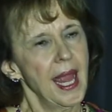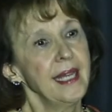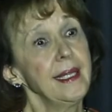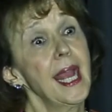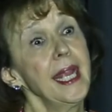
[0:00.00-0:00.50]

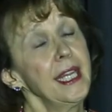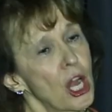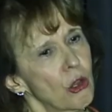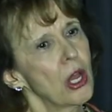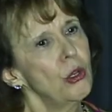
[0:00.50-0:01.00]
and gain
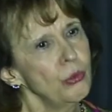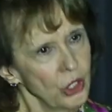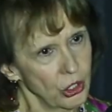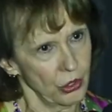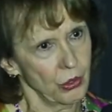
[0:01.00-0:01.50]
our
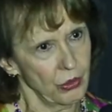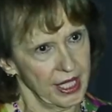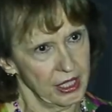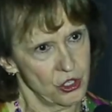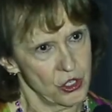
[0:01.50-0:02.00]
own
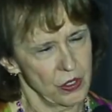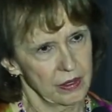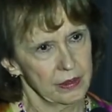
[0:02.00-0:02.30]
courage